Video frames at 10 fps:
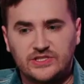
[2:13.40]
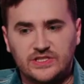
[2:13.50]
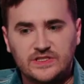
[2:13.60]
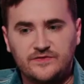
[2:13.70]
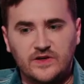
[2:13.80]
it
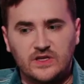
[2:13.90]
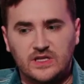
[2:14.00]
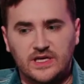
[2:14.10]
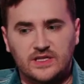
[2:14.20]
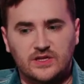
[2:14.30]
just felt
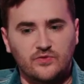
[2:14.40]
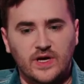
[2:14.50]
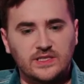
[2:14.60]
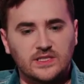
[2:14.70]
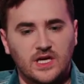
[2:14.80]
like the
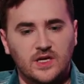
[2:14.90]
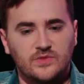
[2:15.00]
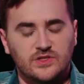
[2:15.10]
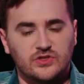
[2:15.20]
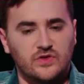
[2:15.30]
right time
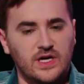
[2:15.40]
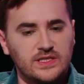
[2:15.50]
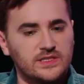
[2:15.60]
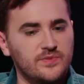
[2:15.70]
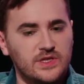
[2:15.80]
to try
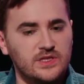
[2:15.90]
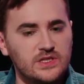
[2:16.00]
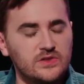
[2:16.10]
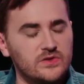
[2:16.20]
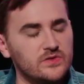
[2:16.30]
something
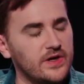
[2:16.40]
new.